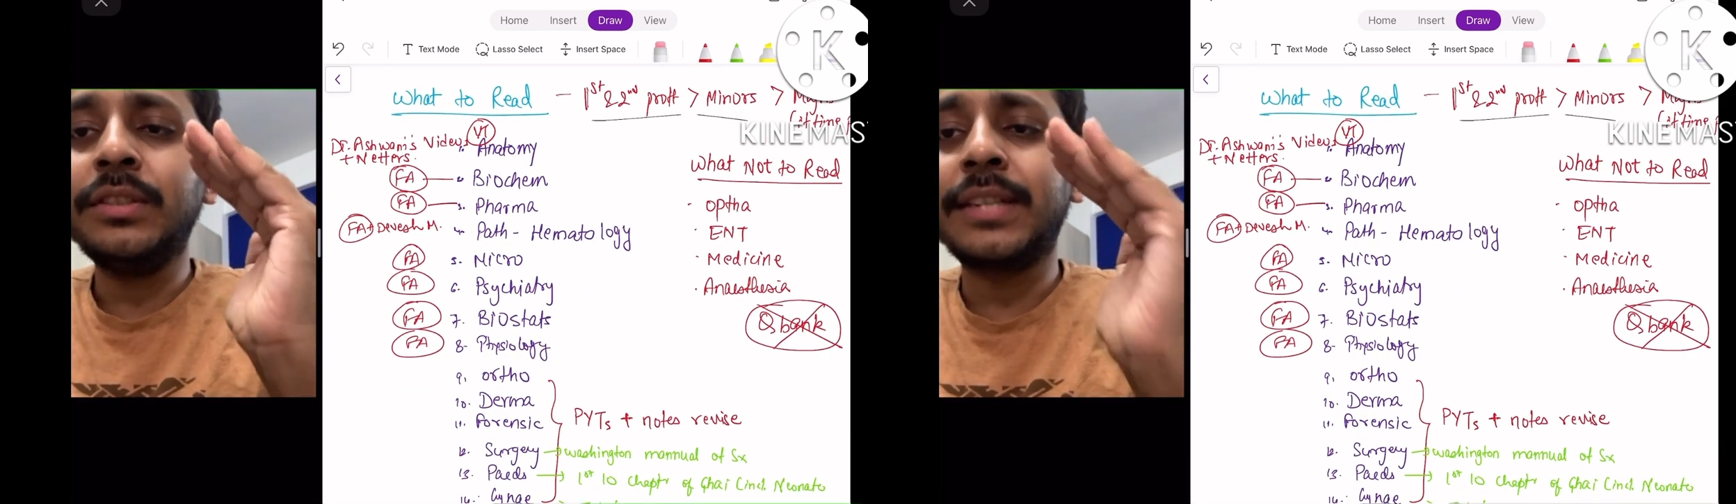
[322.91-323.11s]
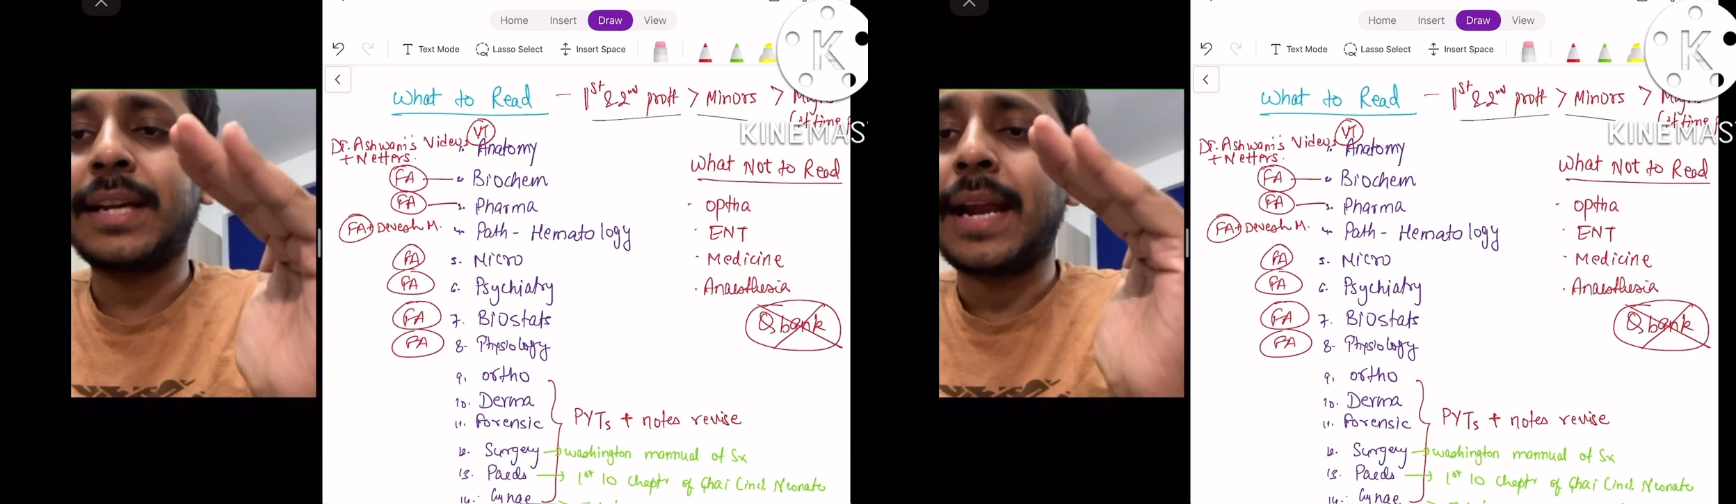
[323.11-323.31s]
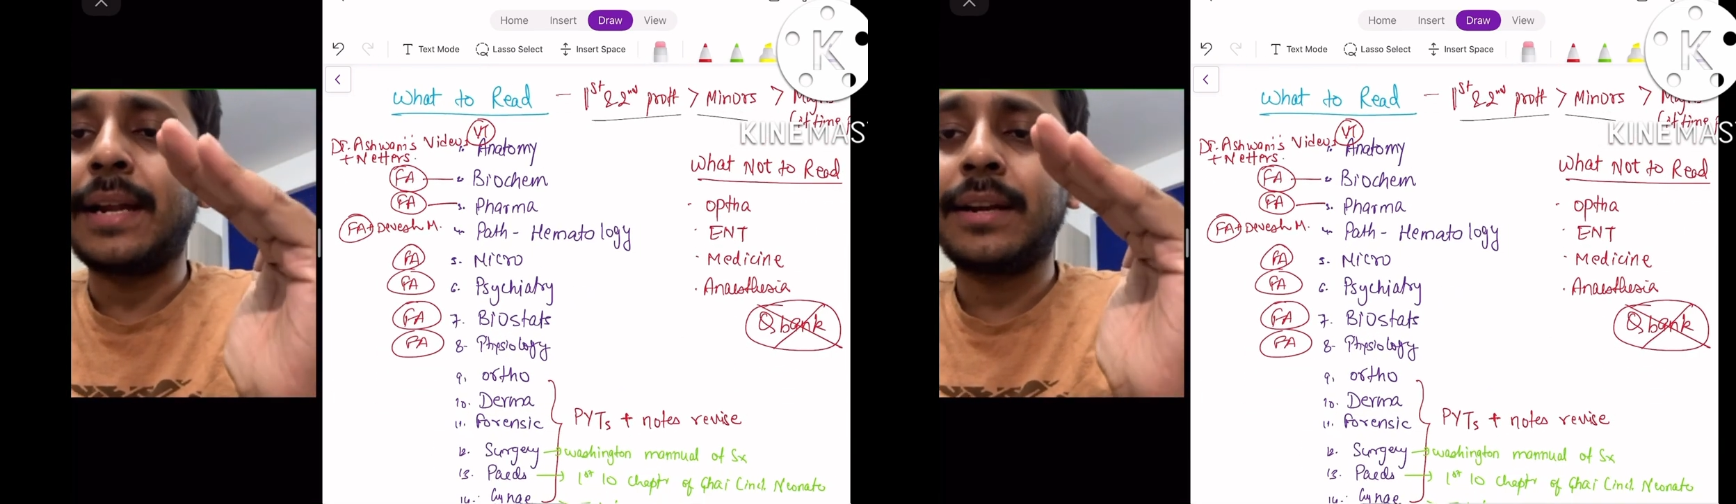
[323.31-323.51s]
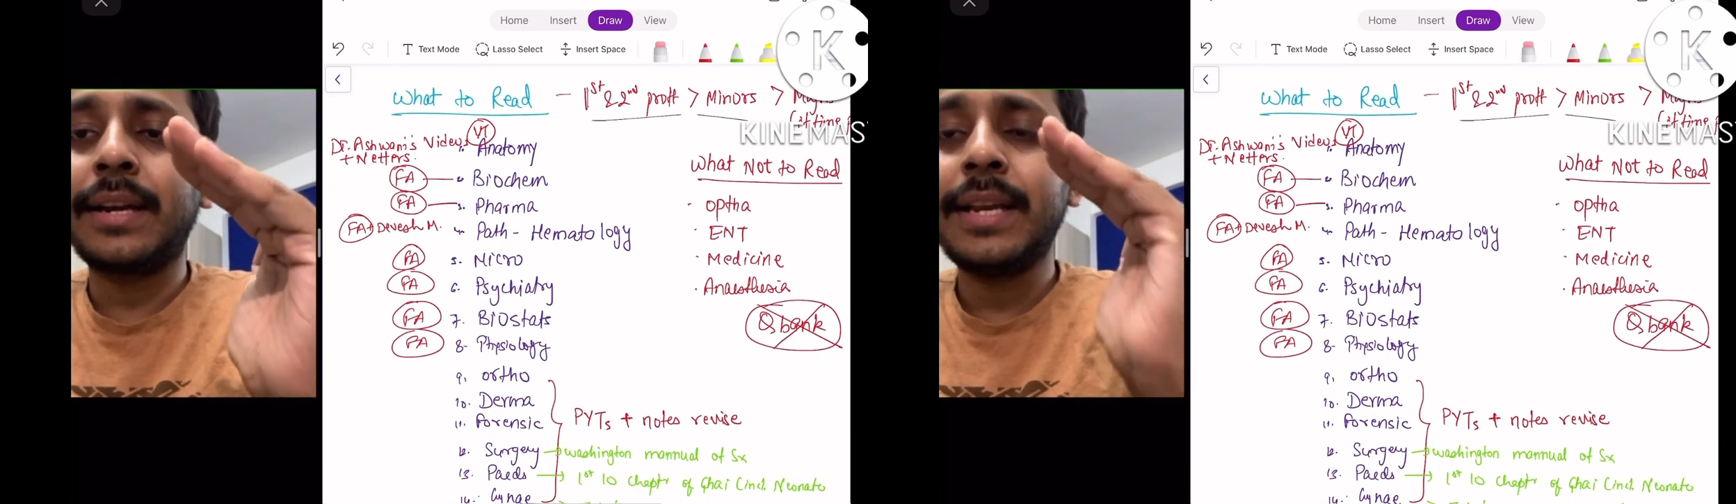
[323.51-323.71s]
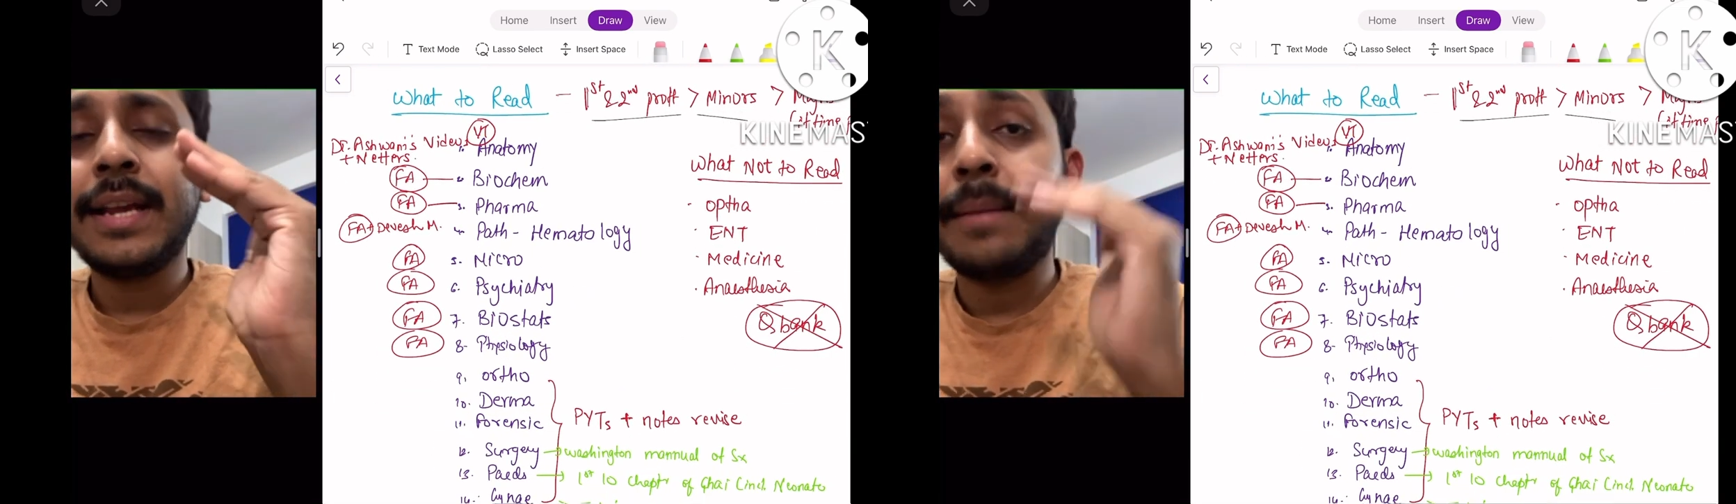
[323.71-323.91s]

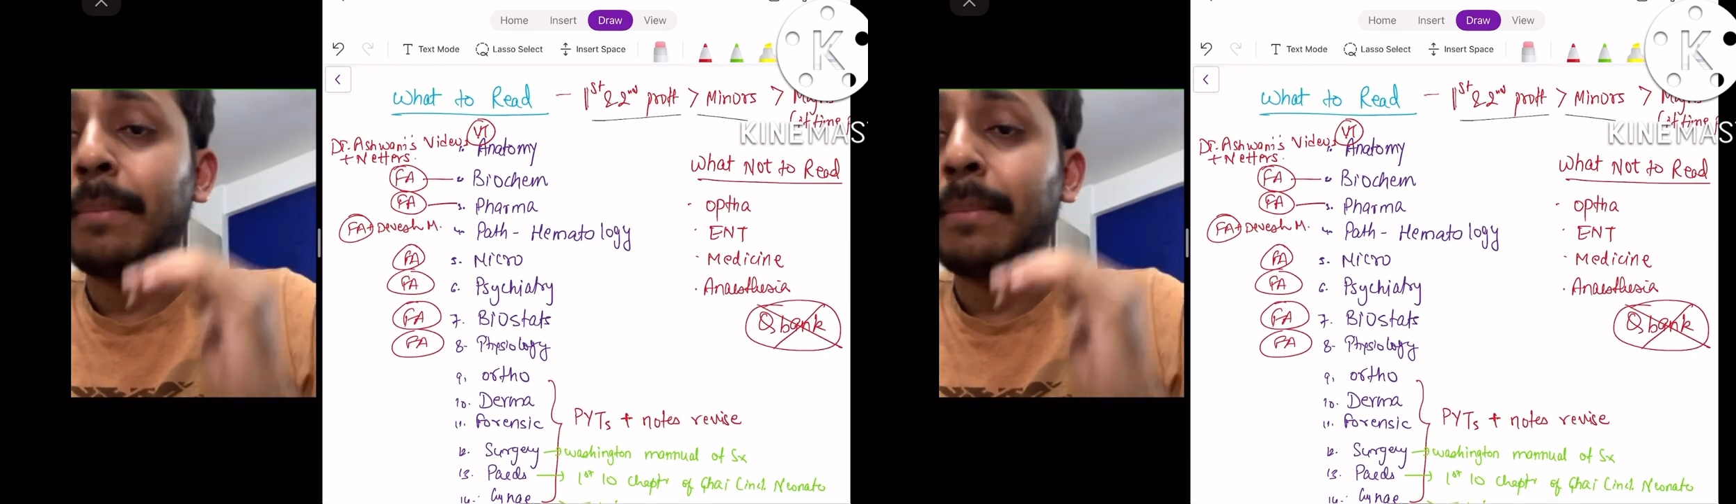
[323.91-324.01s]
psychiatry, and